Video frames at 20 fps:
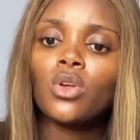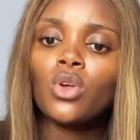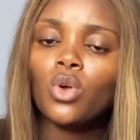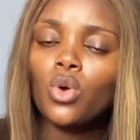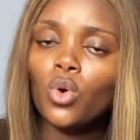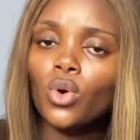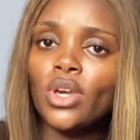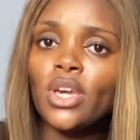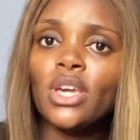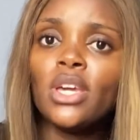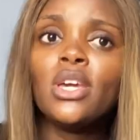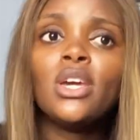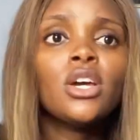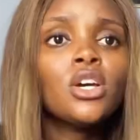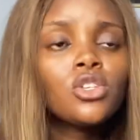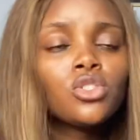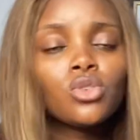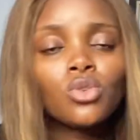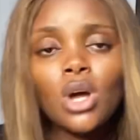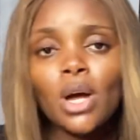Okay,
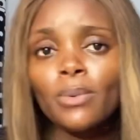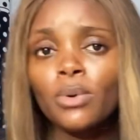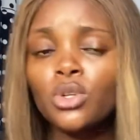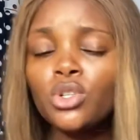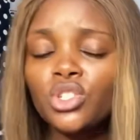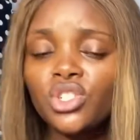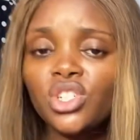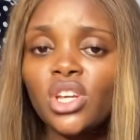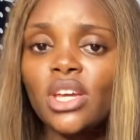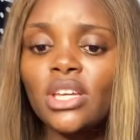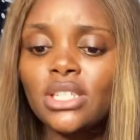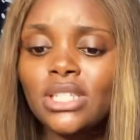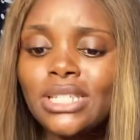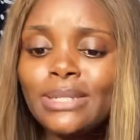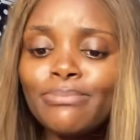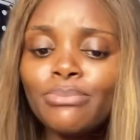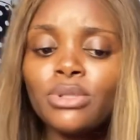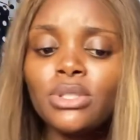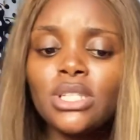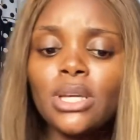so I'm going to share a
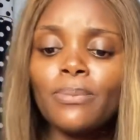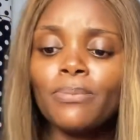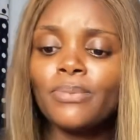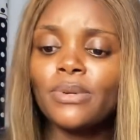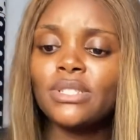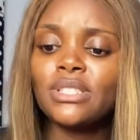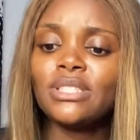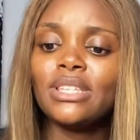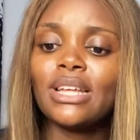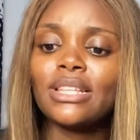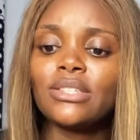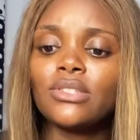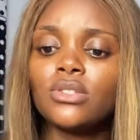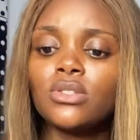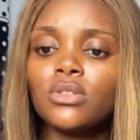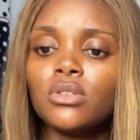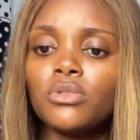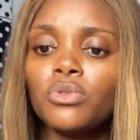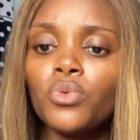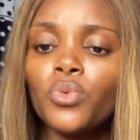simple template that
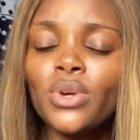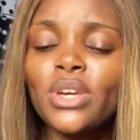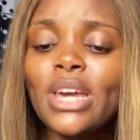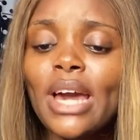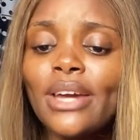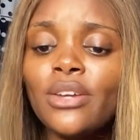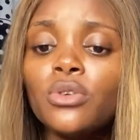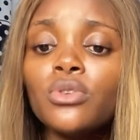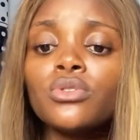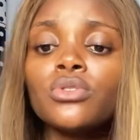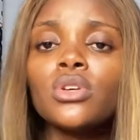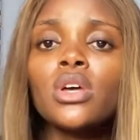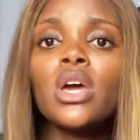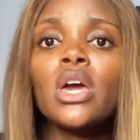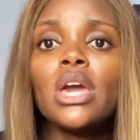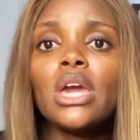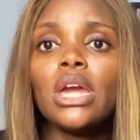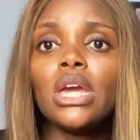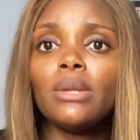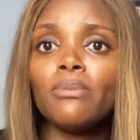will guide us
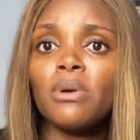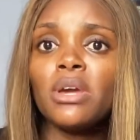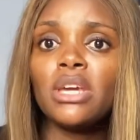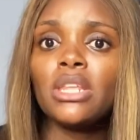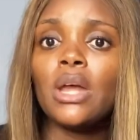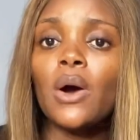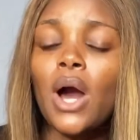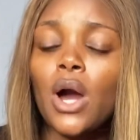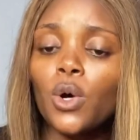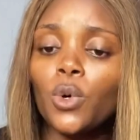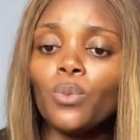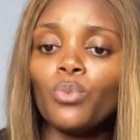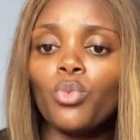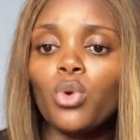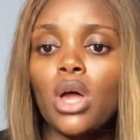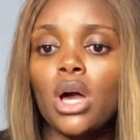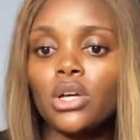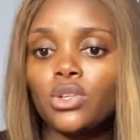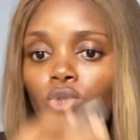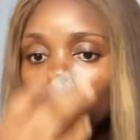in making our own
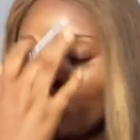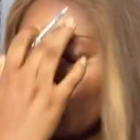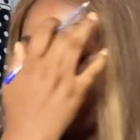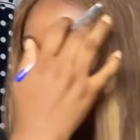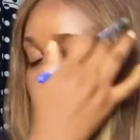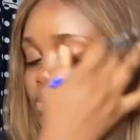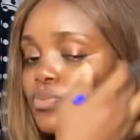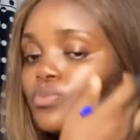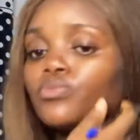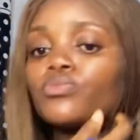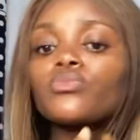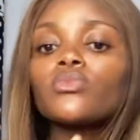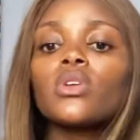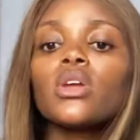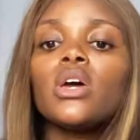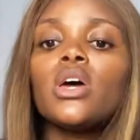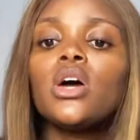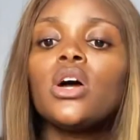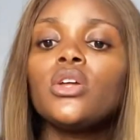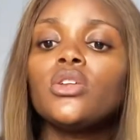black soap.
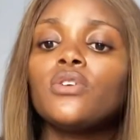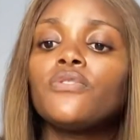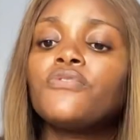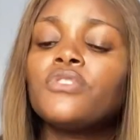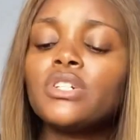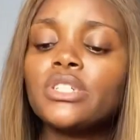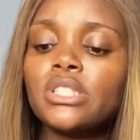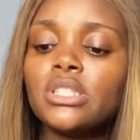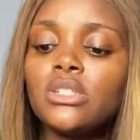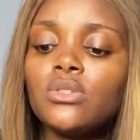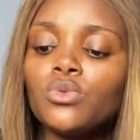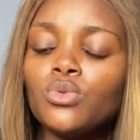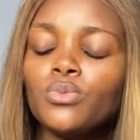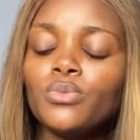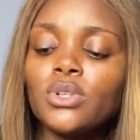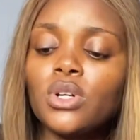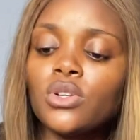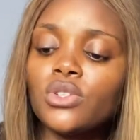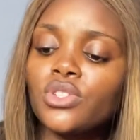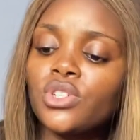The first thing we'll be
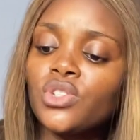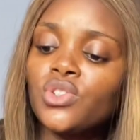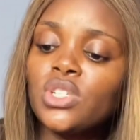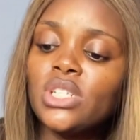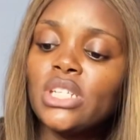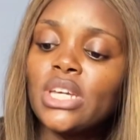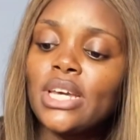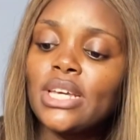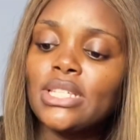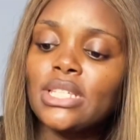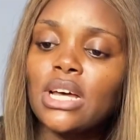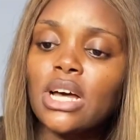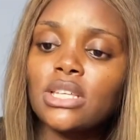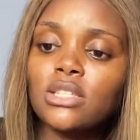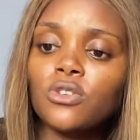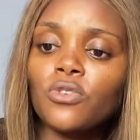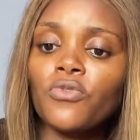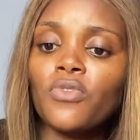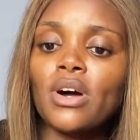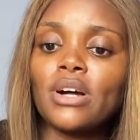considering here is our
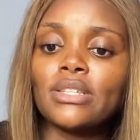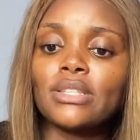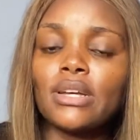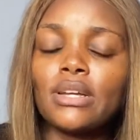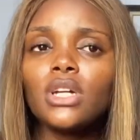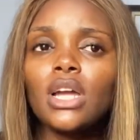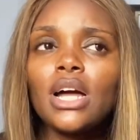surfactant.